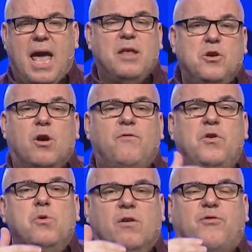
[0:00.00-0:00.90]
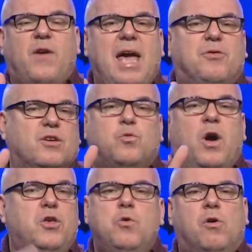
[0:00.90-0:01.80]
And your view of faith is
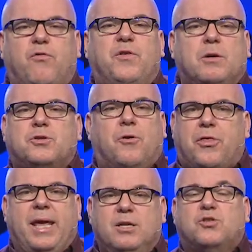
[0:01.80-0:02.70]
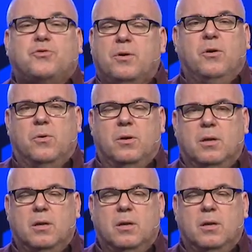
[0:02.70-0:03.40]
what you will filter things through.